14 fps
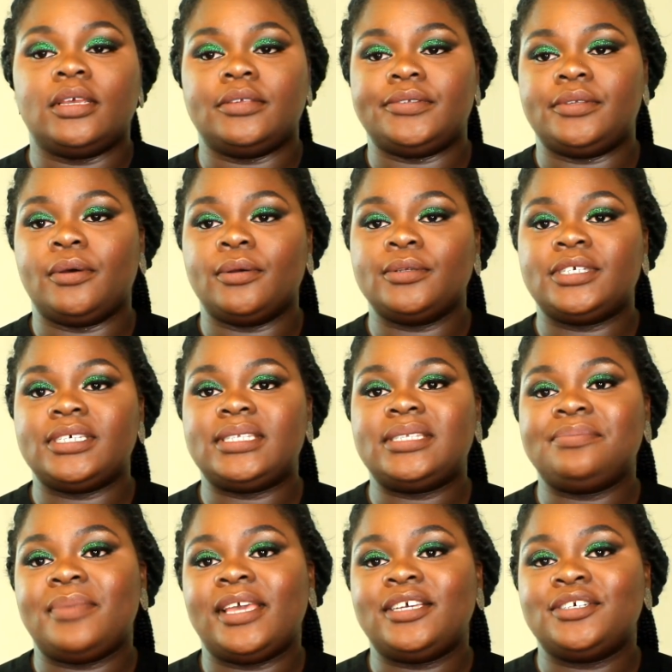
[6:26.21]
So
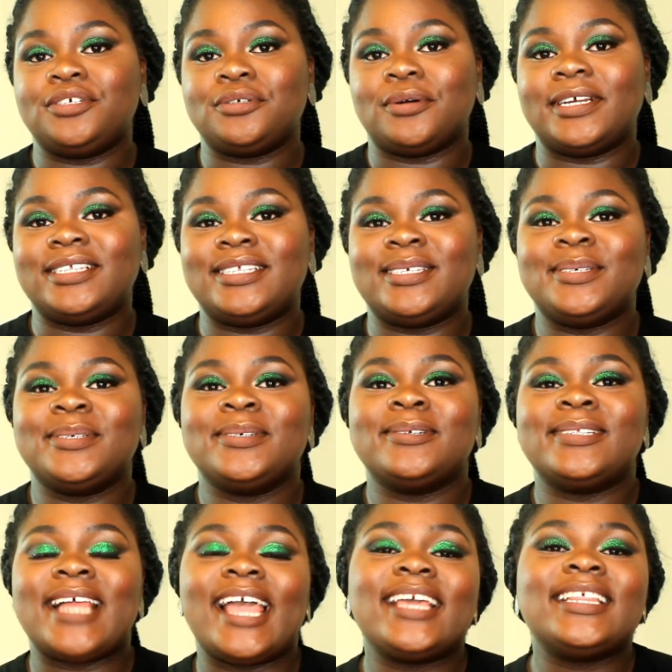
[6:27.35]
just make sure
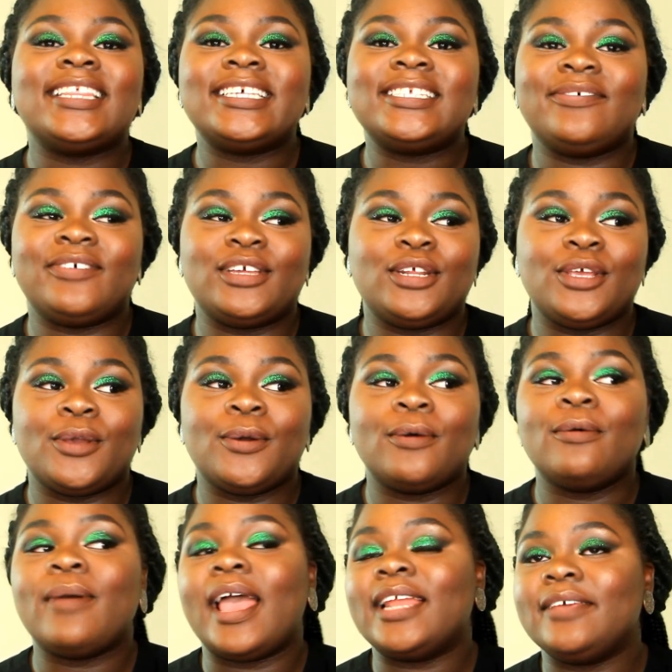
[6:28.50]
to like this
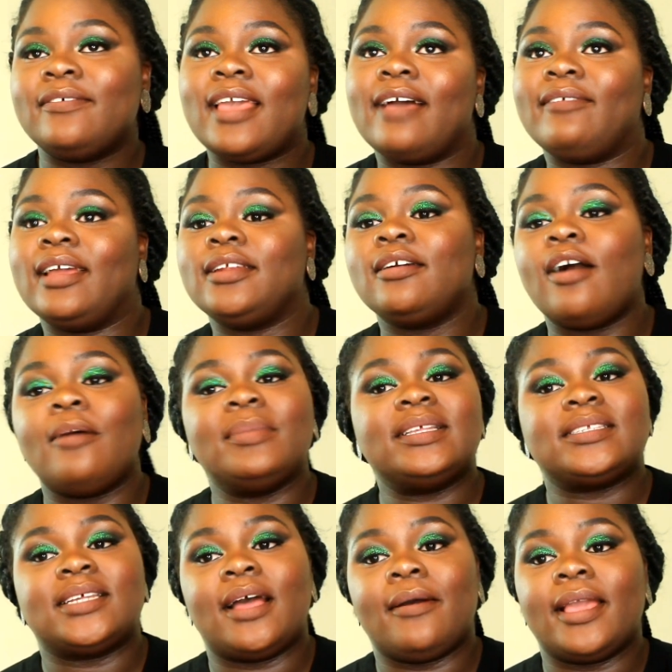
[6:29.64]
video, and if you have any
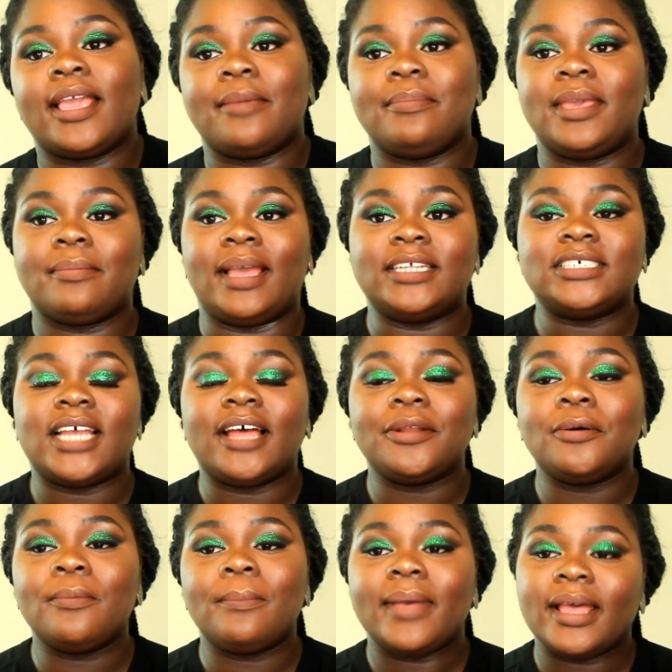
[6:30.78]
comments on how I can make my
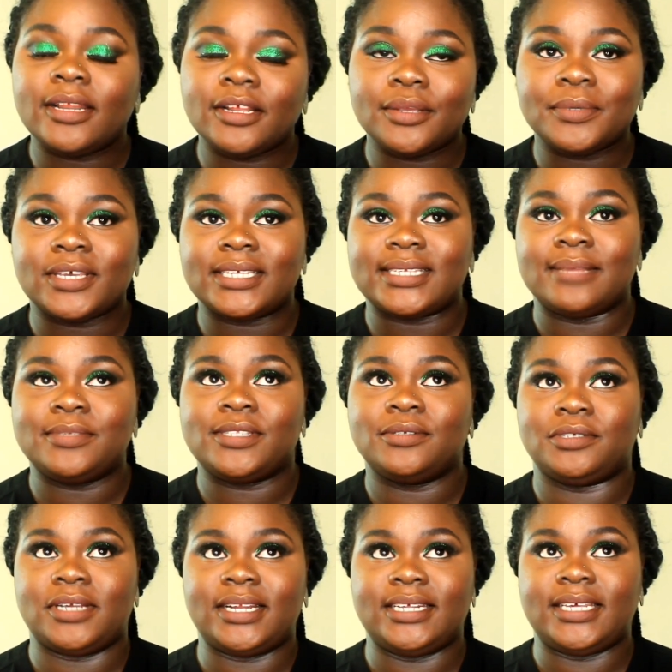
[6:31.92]
channel better, because I'm still
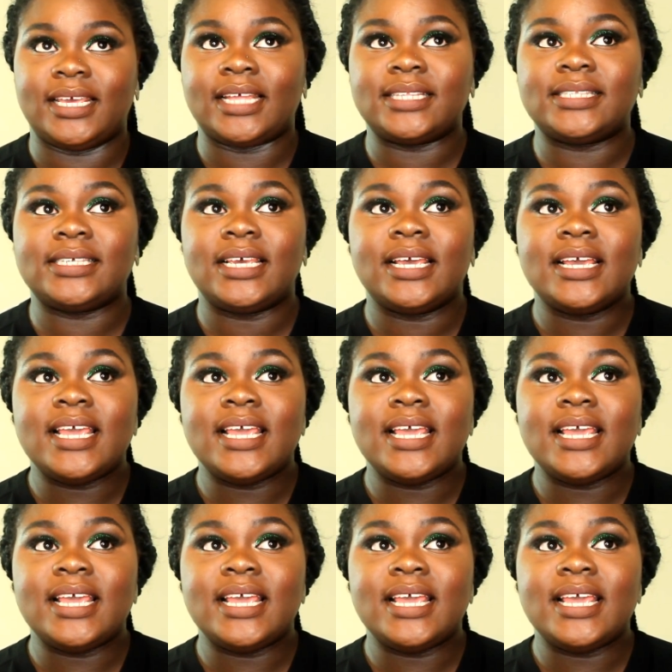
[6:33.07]
trying to get